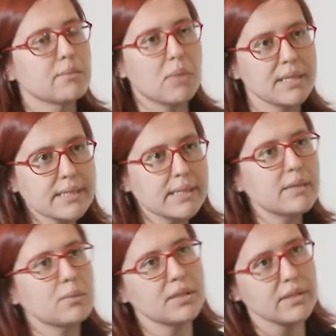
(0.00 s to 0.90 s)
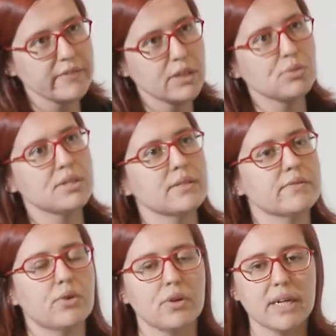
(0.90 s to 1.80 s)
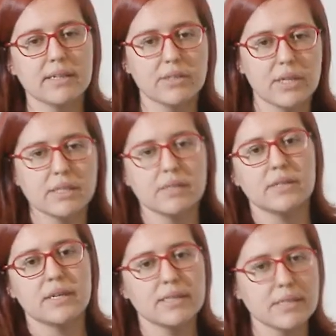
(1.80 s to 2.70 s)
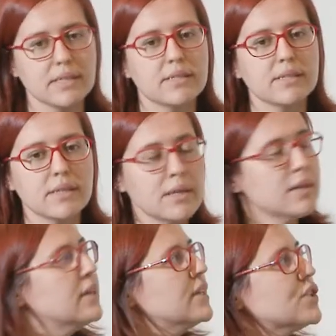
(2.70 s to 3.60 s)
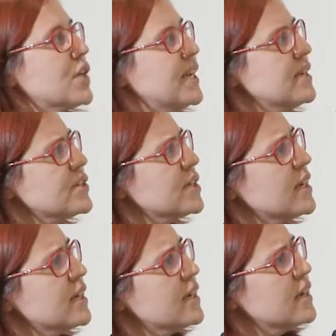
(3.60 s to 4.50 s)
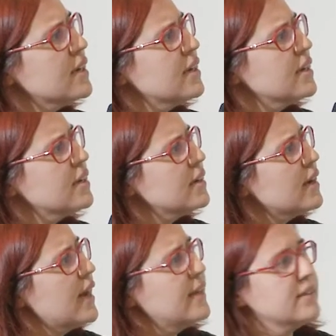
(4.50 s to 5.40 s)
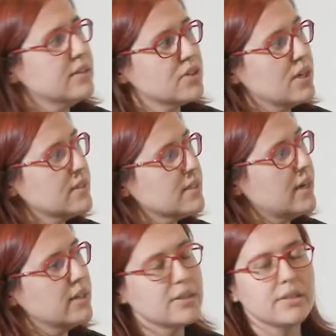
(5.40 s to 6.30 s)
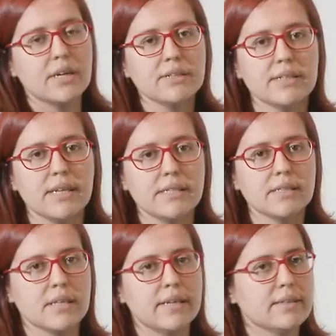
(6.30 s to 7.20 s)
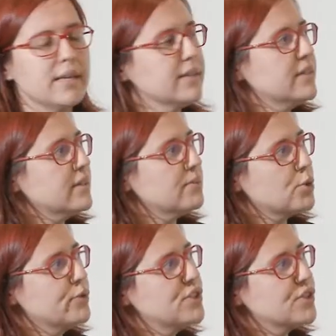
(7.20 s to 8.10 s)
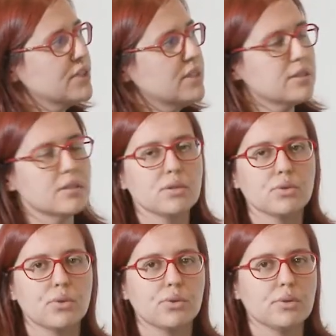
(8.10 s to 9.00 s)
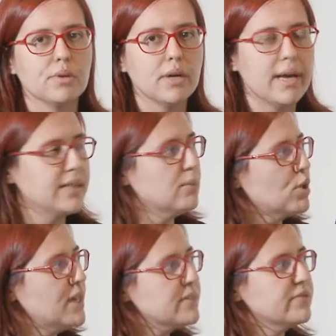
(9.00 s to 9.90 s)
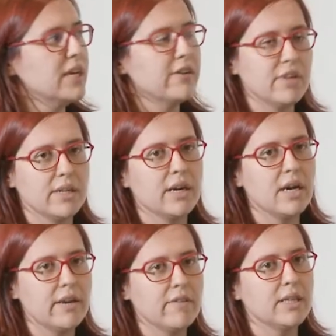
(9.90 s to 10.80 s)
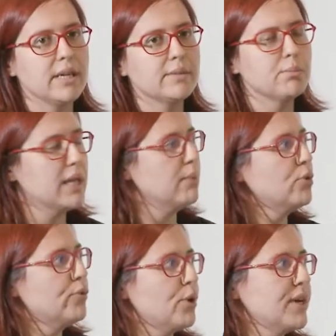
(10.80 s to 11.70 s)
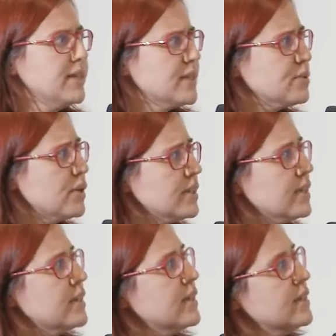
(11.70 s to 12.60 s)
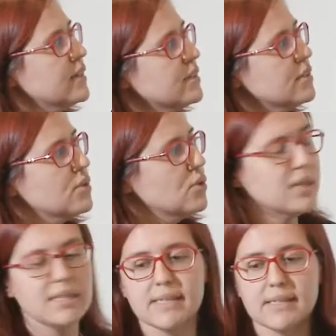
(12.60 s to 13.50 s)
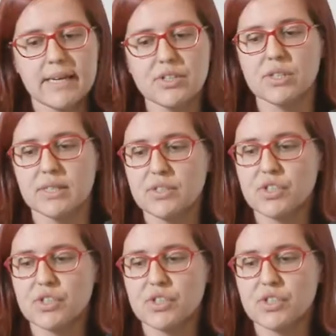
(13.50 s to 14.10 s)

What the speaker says: the must thing, but we use it for like transient change. And it runs, I run the test and like provision the instances on AWS. I have a like playbook for that as well. So this is actually the